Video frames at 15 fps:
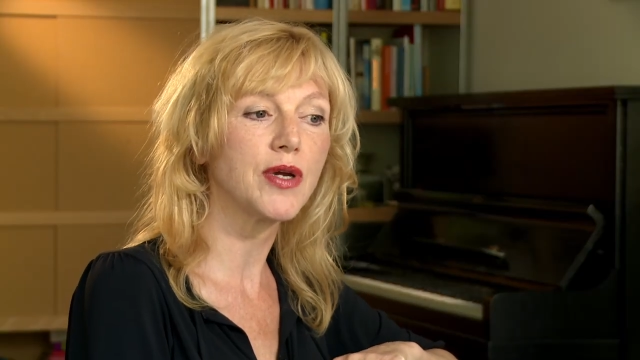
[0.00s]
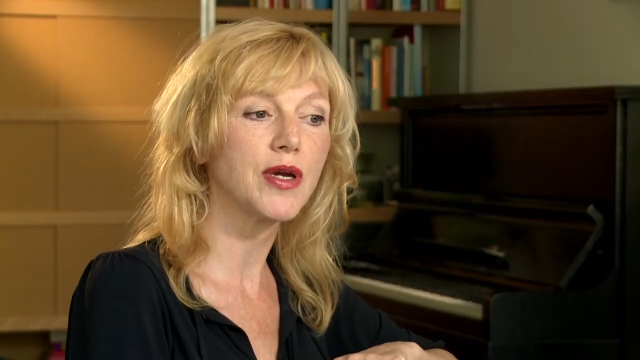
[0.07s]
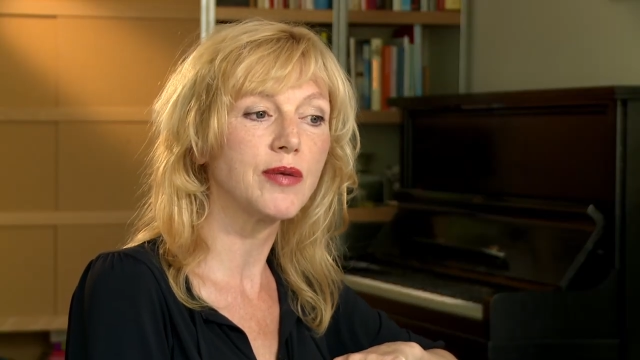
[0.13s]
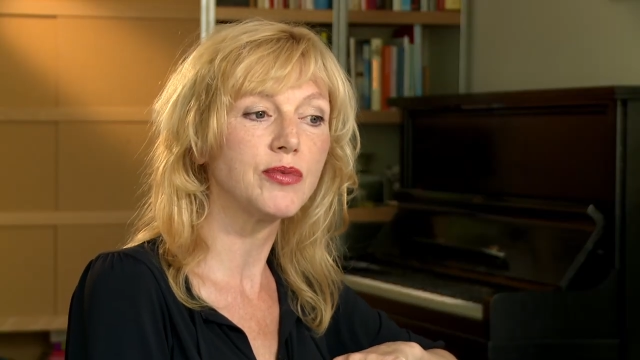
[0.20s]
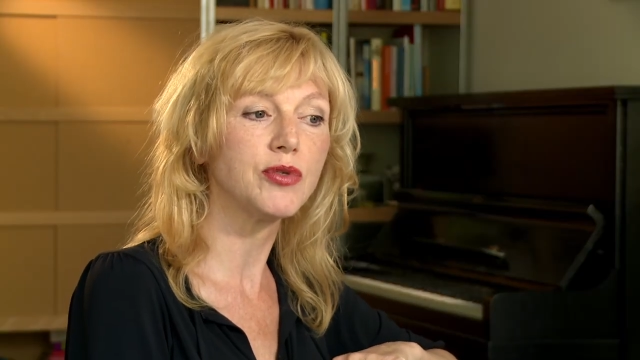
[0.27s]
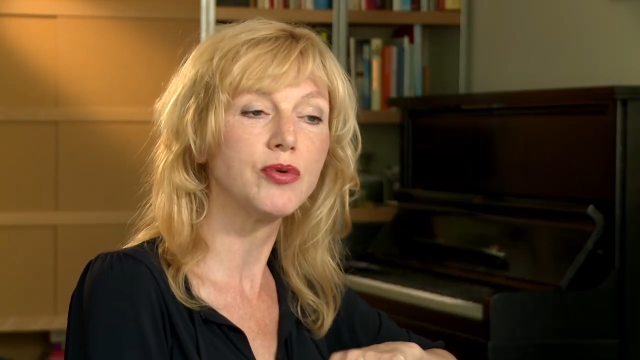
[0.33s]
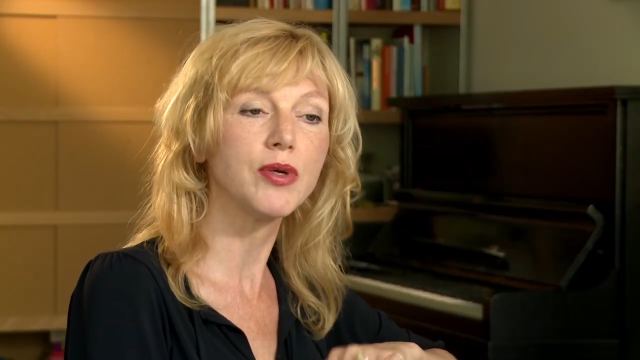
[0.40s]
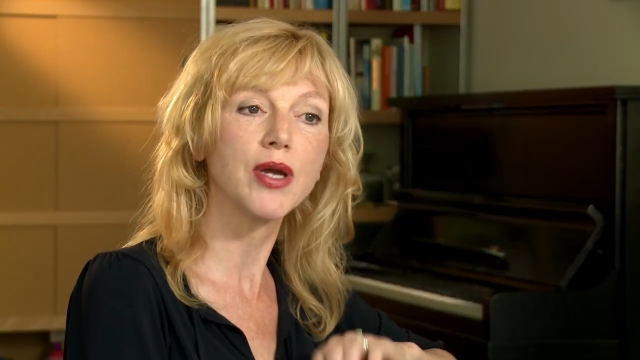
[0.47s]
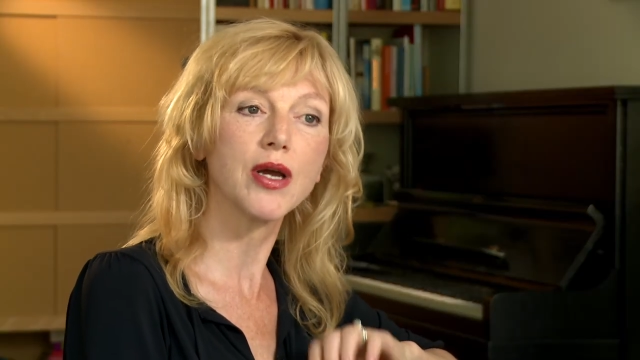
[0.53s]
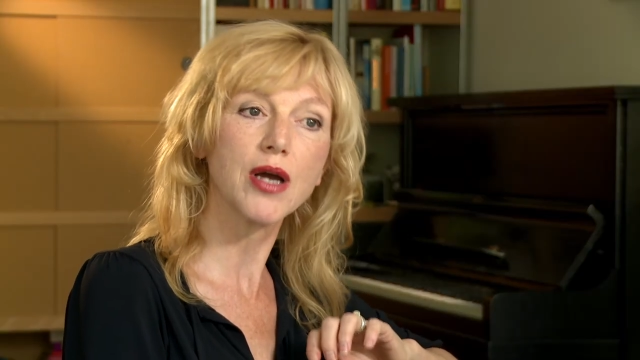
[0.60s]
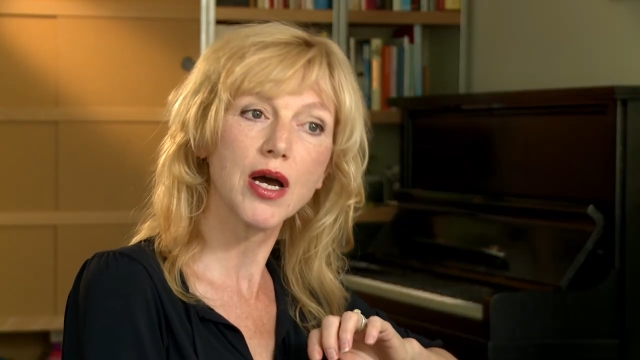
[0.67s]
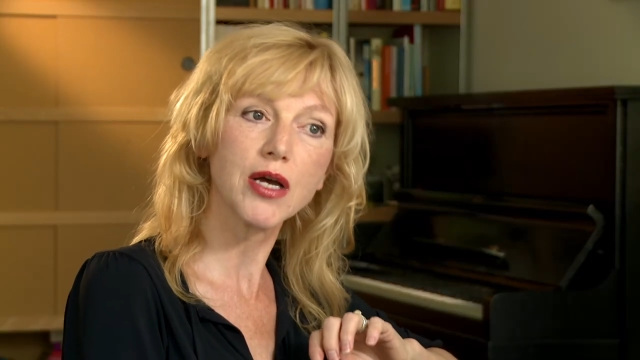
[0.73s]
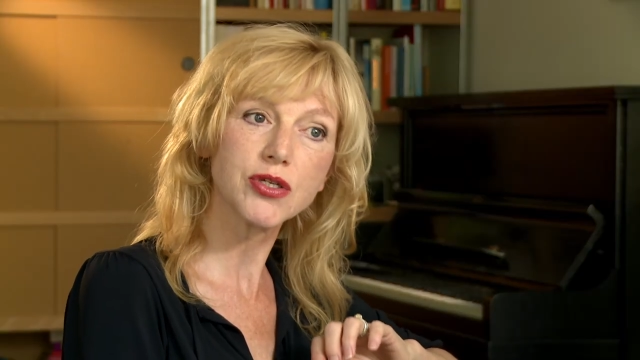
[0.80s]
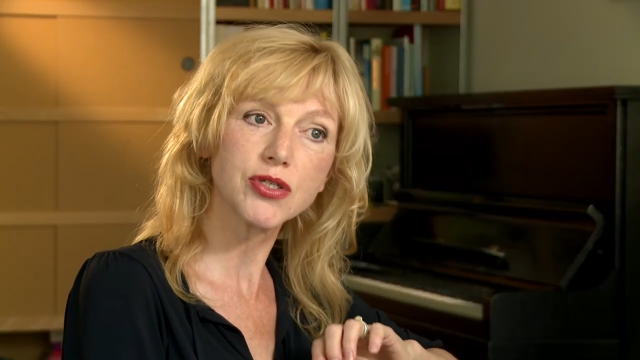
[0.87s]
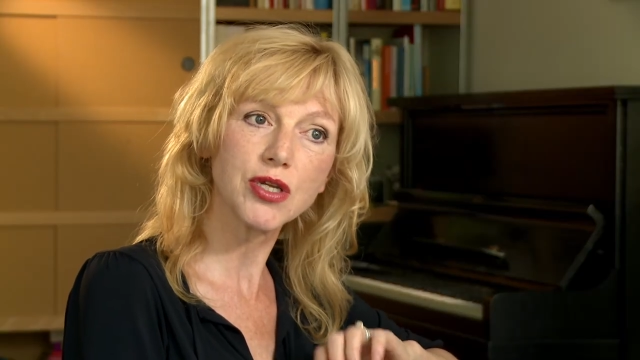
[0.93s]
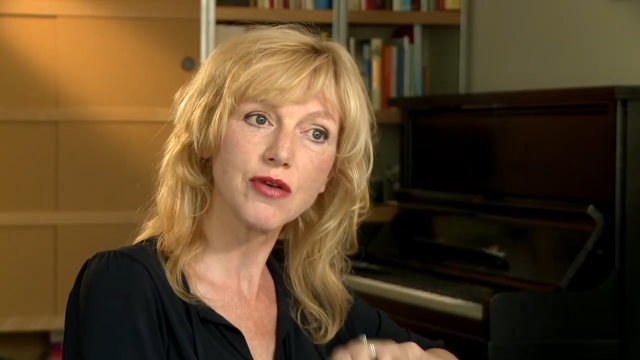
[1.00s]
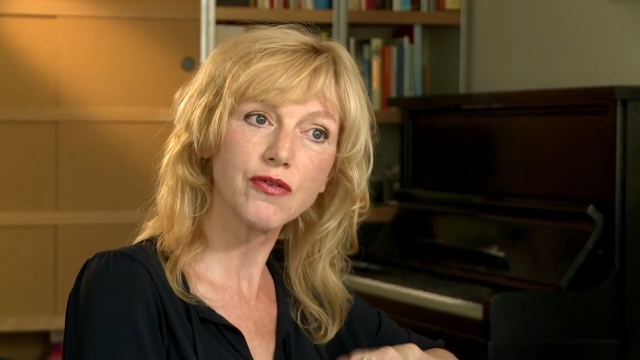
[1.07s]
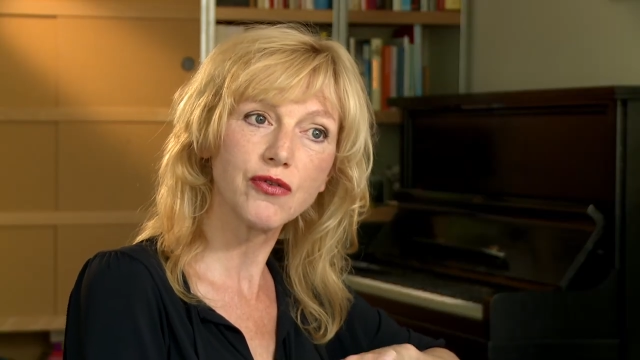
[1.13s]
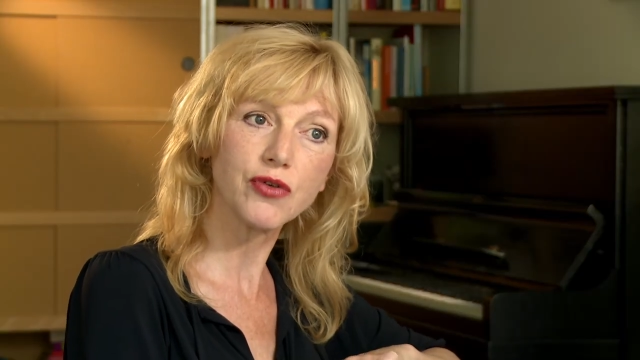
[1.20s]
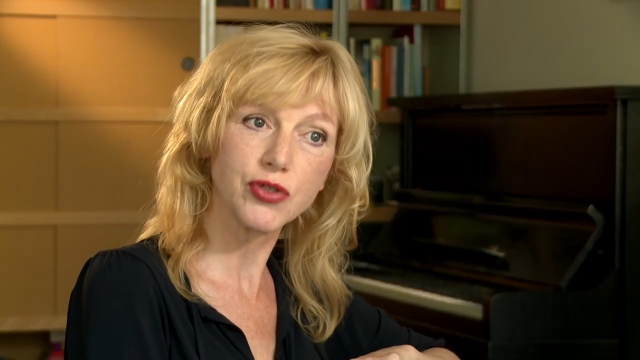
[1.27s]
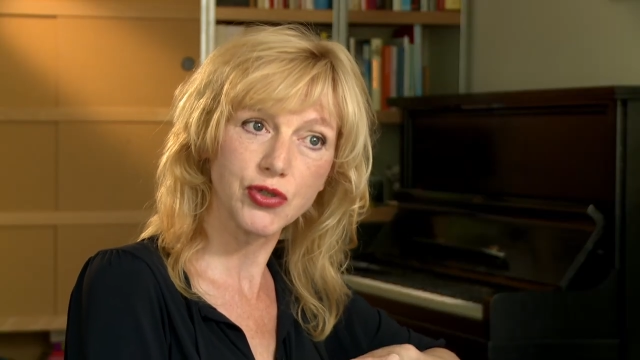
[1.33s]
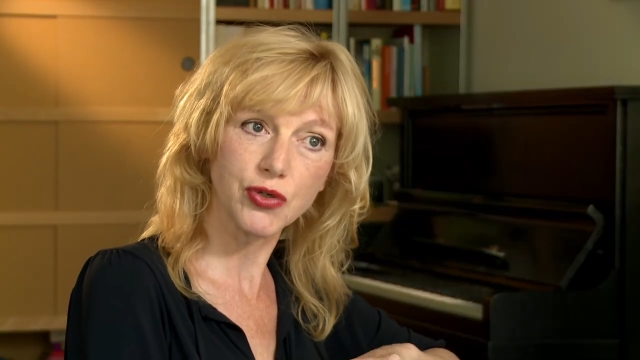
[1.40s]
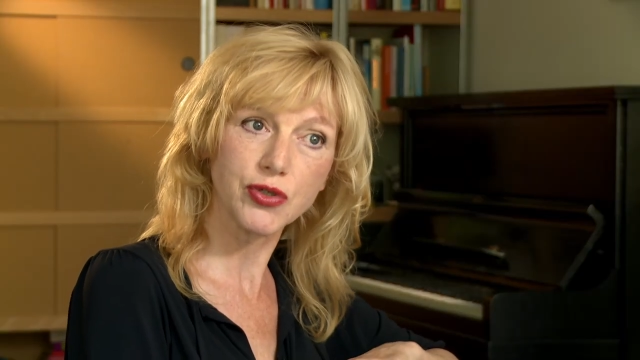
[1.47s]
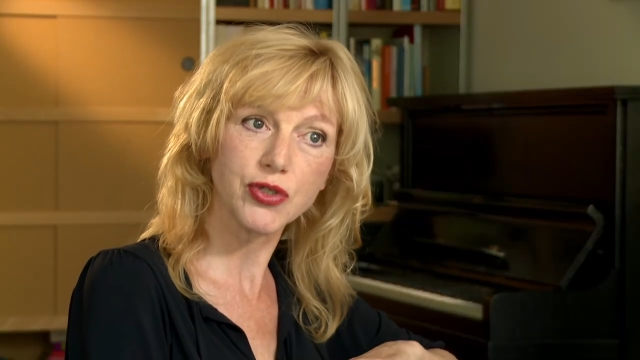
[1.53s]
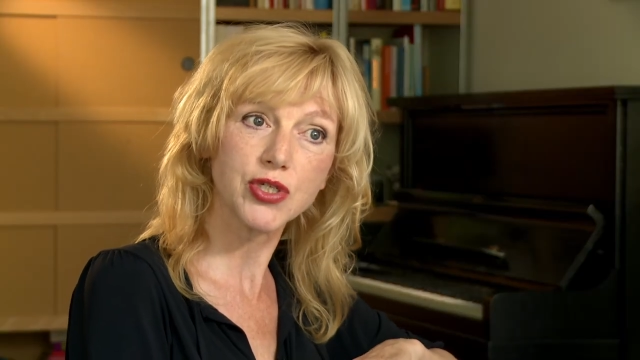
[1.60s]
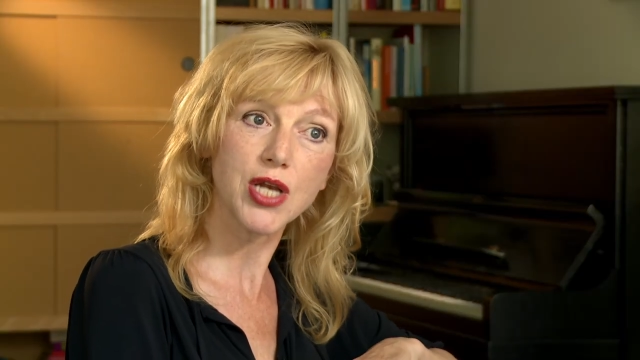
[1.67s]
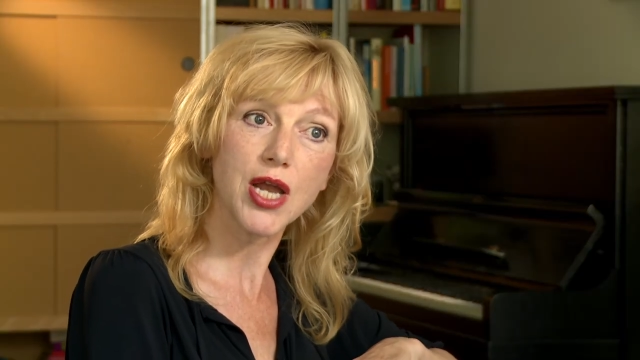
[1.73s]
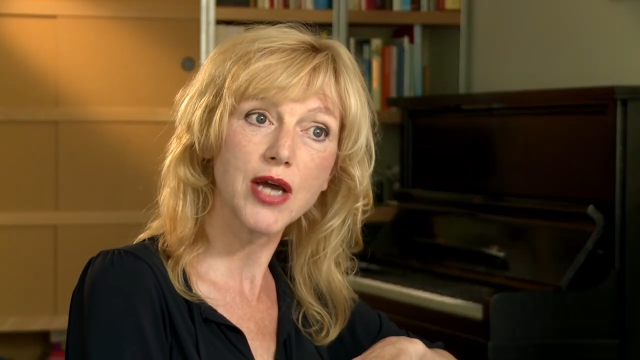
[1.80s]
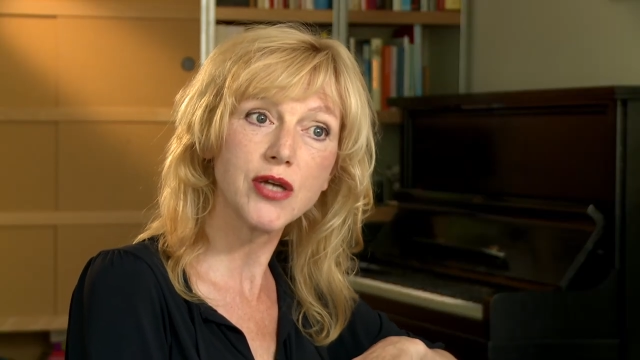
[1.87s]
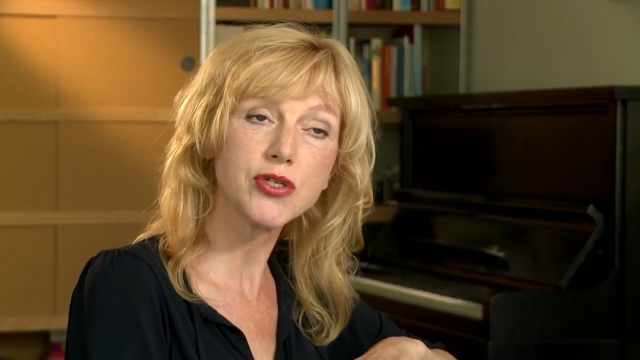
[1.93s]
I'm doing a casting for George
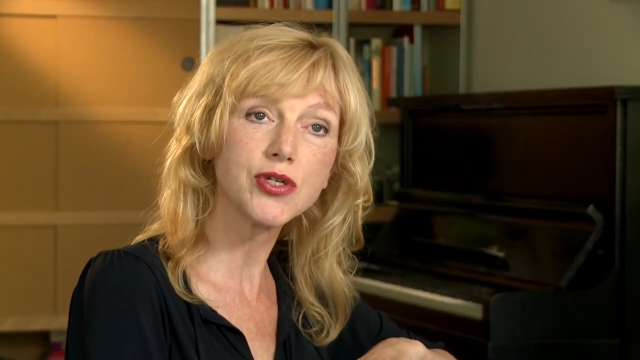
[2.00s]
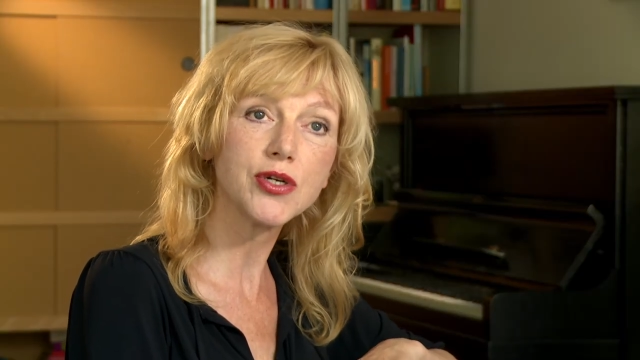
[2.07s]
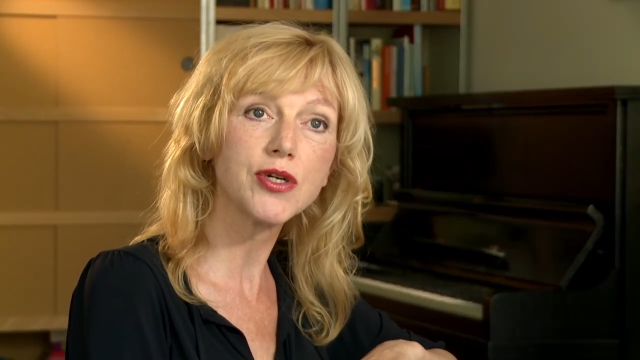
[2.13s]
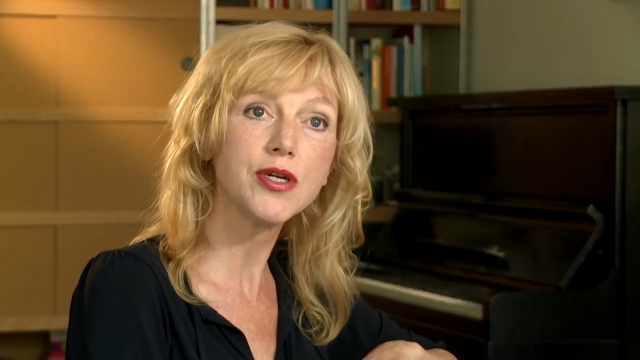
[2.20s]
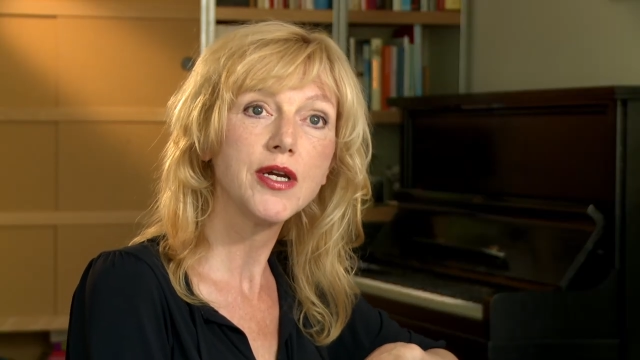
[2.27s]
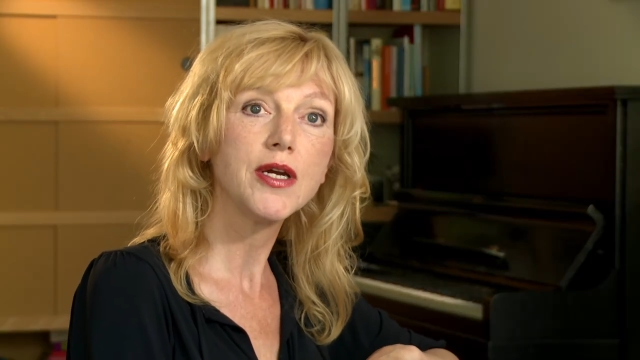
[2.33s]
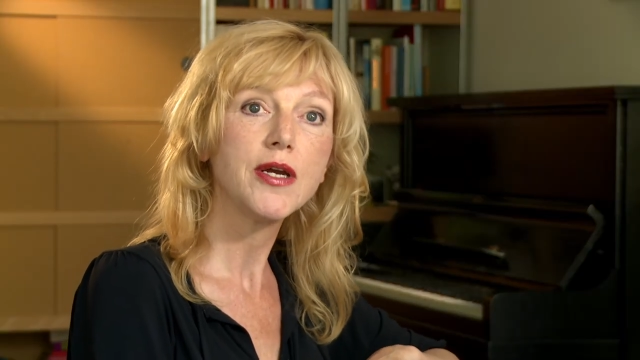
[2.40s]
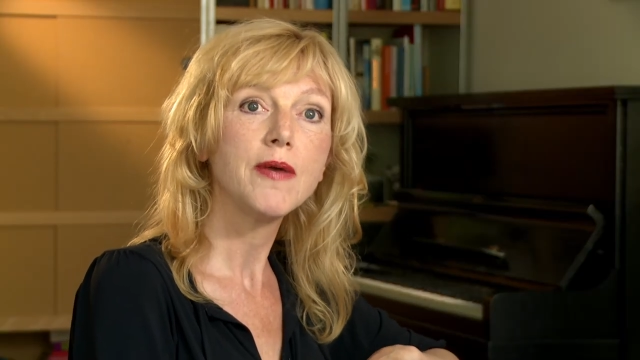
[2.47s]
Sluiser,